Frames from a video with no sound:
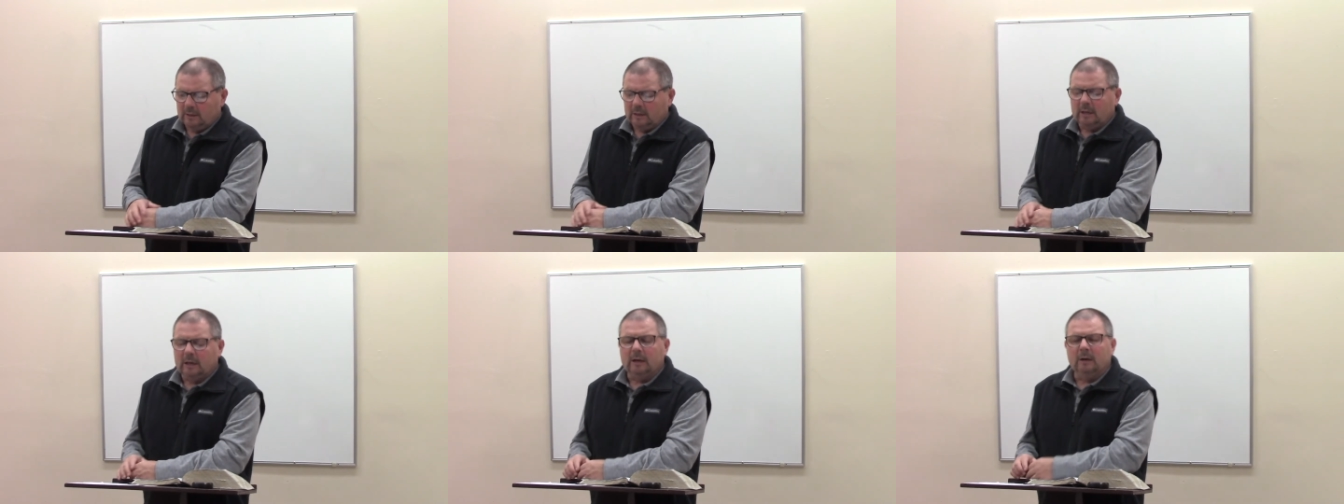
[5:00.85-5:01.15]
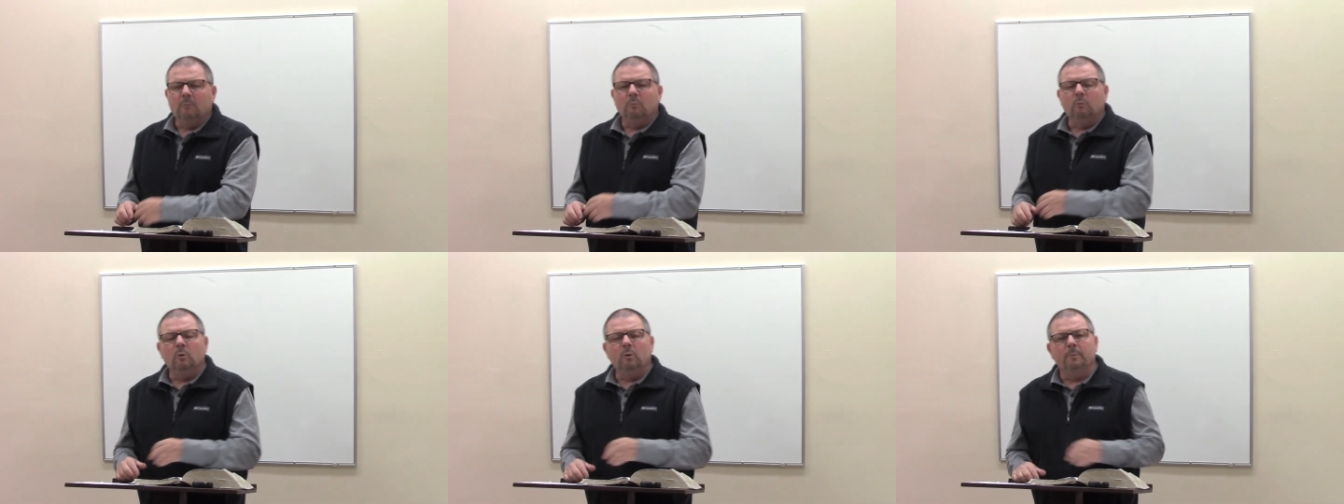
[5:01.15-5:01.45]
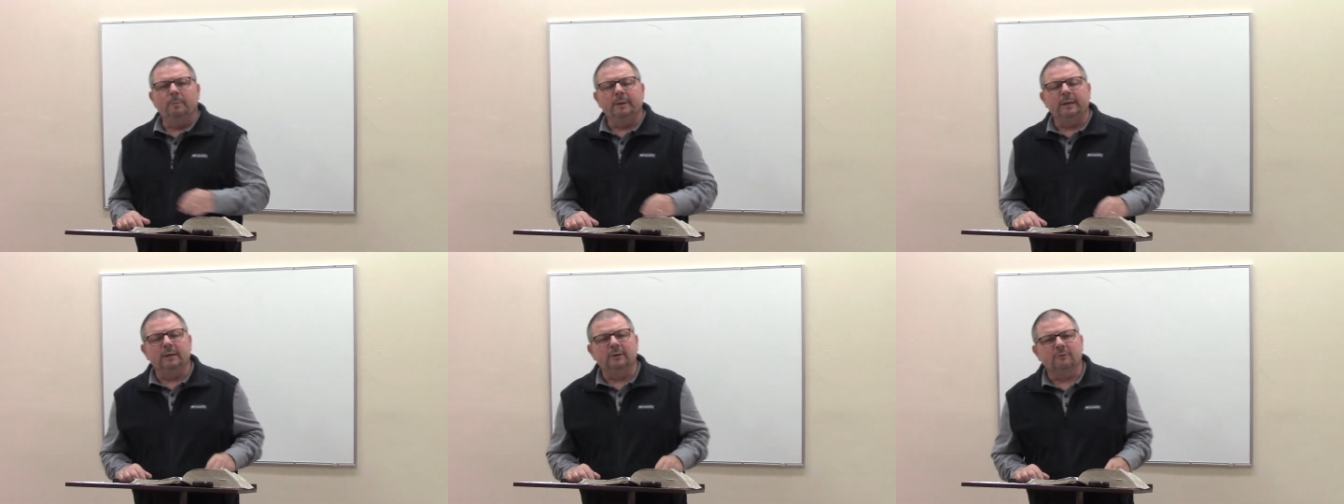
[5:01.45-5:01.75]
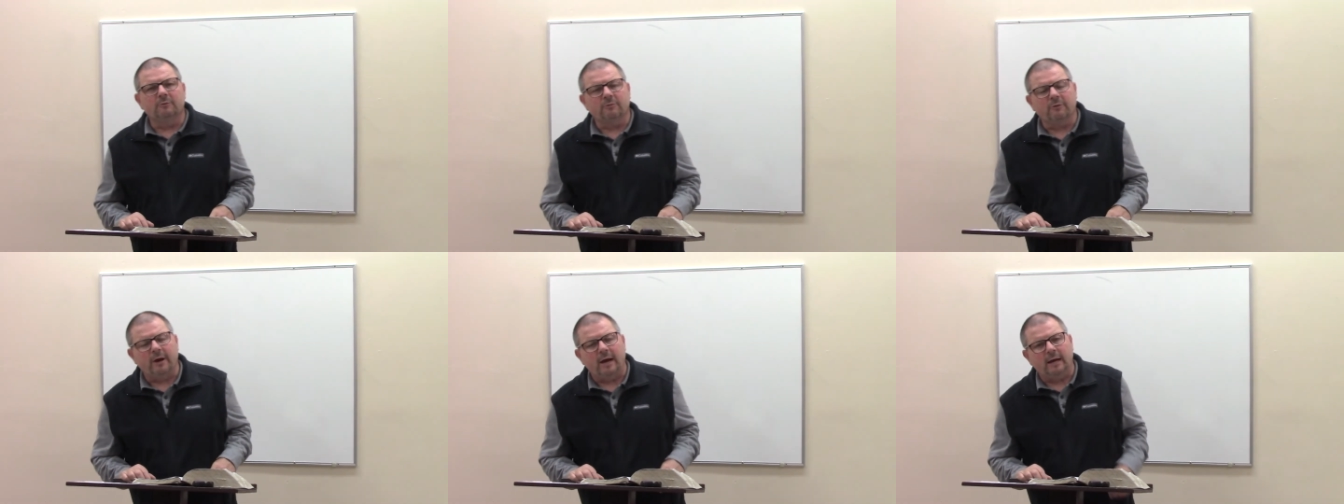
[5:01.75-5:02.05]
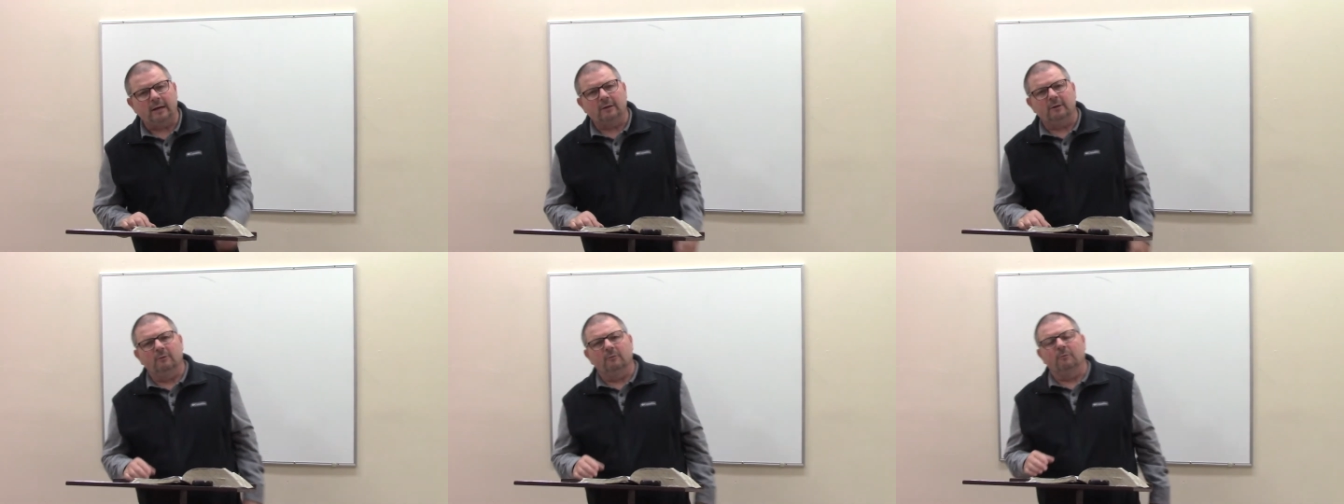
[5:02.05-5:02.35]
Uh, we'll be
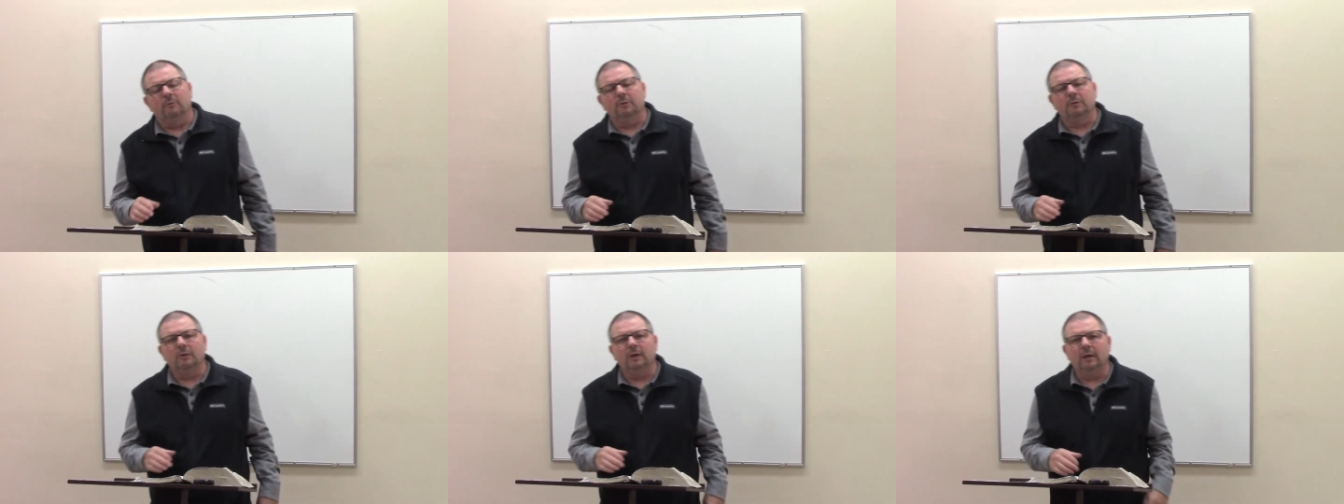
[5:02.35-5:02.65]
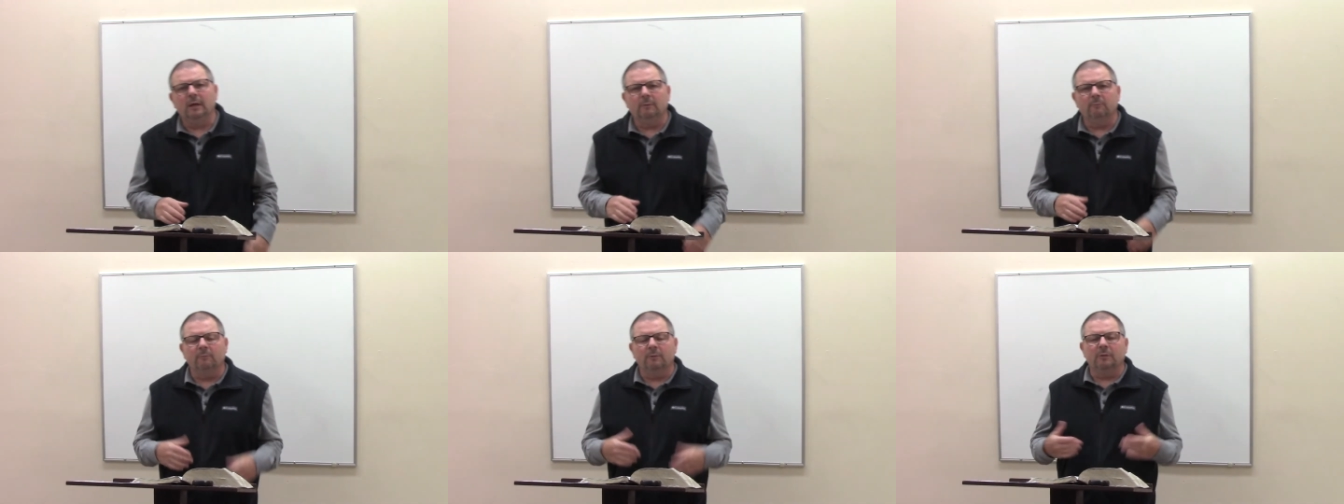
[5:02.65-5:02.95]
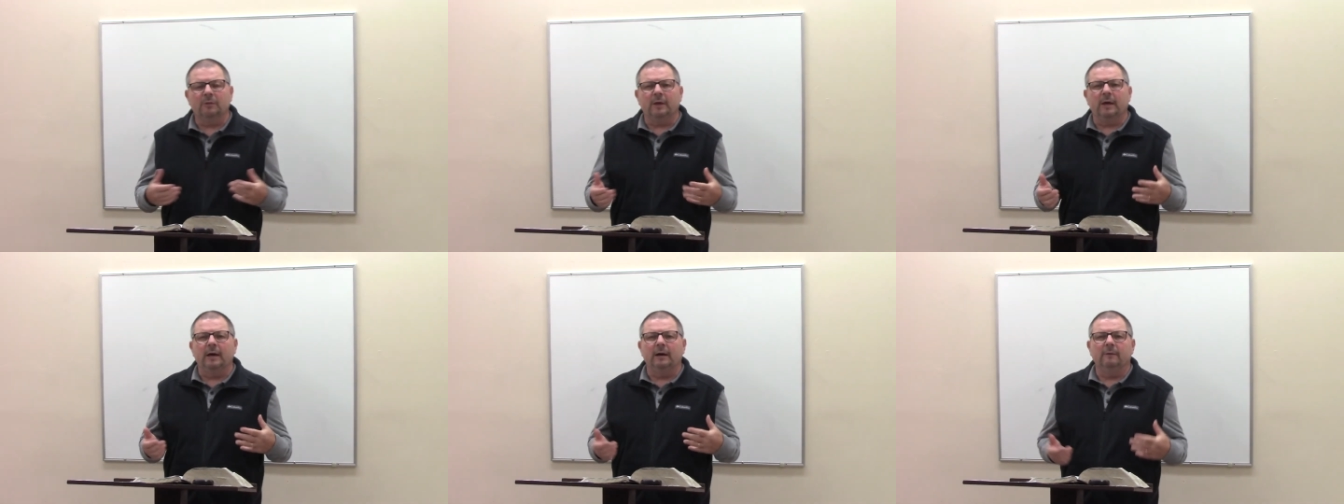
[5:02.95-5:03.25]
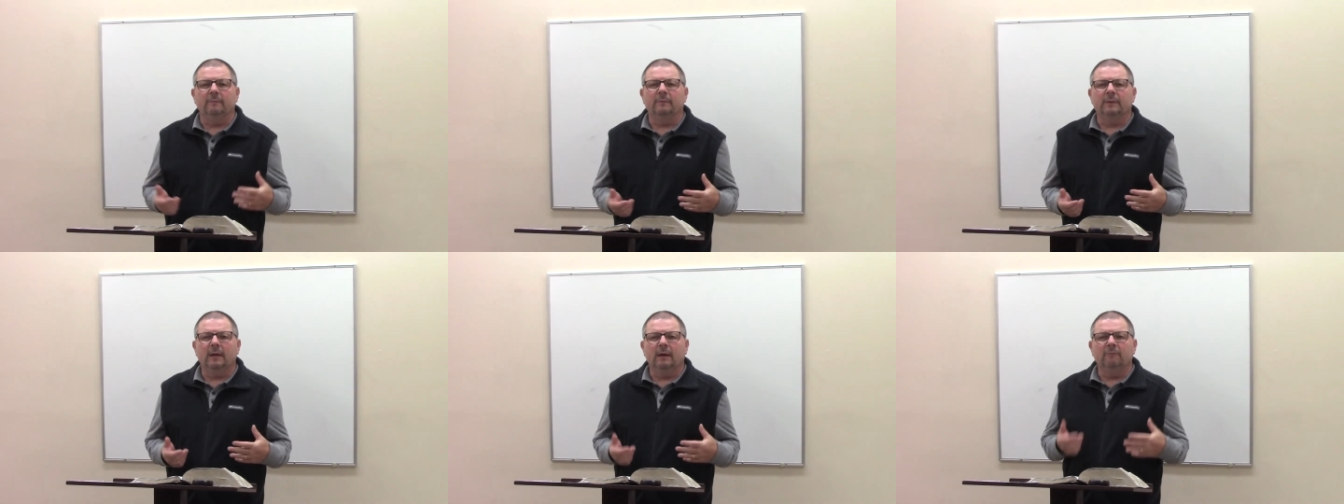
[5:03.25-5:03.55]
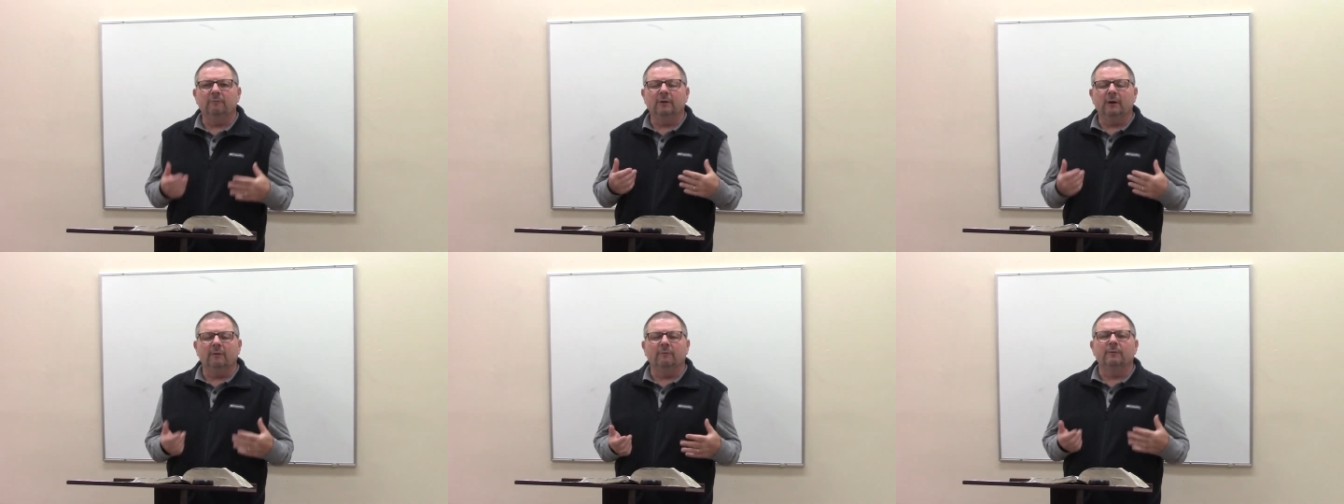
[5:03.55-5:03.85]
attractive within, without.
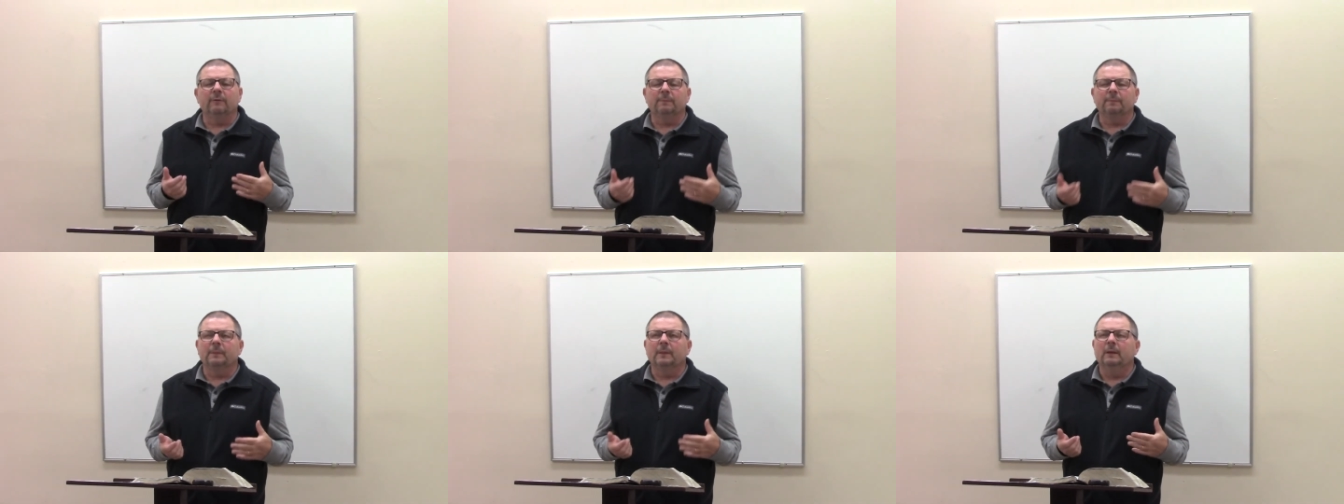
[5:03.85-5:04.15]
Have you ever